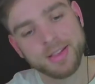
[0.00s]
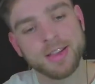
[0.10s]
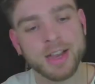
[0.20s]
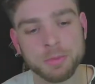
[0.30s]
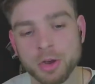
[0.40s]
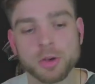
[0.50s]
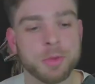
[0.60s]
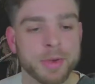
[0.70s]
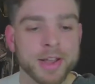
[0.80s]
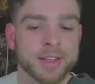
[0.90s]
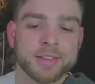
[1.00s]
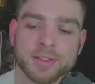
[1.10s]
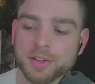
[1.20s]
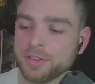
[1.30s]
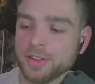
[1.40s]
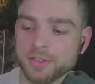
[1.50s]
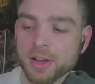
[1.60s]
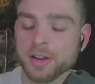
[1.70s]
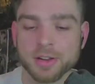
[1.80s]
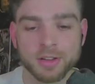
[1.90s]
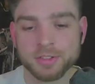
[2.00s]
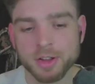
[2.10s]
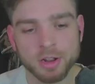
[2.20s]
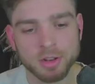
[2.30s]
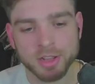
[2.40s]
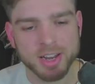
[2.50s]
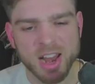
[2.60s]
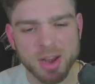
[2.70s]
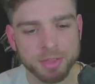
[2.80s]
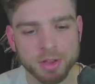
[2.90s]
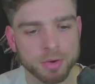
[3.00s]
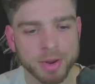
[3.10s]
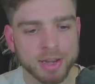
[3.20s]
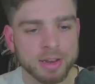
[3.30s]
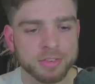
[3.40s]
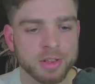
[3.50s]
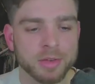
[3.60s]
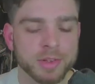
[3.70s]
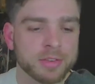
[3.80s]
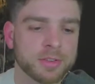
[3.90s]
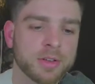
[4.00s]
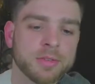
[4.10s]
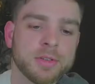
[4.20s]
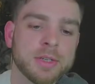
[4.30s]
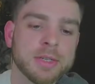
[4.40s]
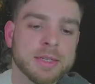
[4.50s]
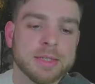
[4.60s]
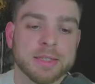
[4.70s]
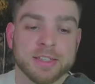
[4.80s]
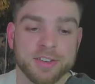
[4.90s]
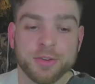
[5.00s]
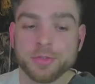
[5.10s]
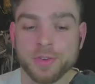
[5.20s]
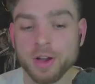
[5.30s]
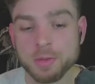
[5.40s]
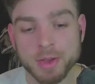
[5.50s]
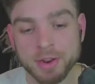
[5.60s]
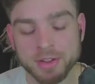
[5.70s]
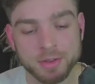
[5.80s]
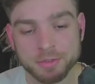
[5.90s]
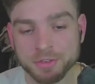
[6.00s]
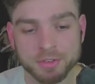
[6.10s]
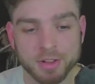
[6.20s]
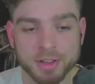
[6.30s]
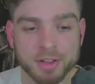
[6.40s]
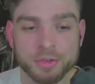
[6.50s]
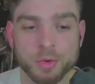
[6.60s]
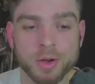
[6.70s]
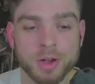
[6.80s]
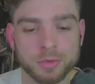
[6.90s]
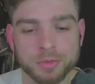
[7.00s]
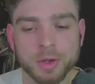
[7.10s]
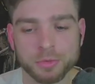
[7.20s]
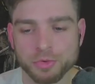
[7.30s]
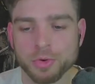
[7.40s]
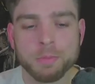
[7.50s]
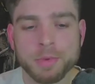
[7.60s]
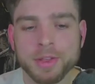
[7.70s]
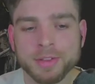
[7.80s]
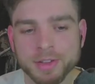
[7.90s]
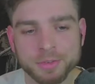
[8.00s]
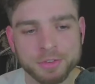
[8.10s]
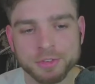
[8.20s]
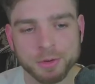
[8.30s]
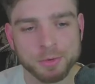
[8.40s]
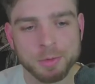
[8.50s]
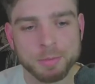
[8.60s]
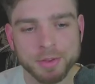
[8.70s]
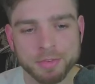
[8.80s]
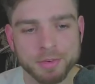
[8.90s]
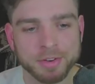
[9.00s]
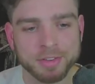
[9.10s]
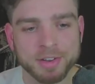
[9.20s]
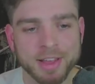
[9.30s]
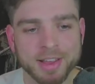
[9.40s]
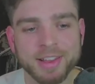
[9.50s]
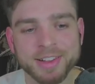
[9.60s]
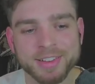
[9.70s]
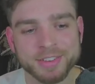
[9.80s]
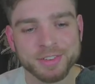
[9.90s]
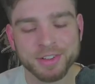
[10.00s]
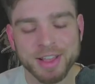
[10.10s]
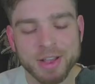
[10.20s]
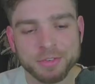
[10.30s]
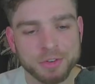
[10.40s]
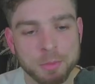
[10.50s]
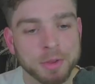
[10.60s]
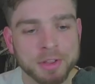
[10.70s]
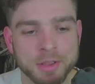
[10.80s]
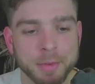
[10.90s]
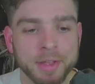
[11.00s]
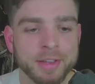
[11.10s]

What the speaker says: I'm not coming back, because it's not like an area that I regularly service. So she was fine about it. I was just like, I was grumpy. I was just so grumpy for the rest of the day. So I was like, how stupid can you be?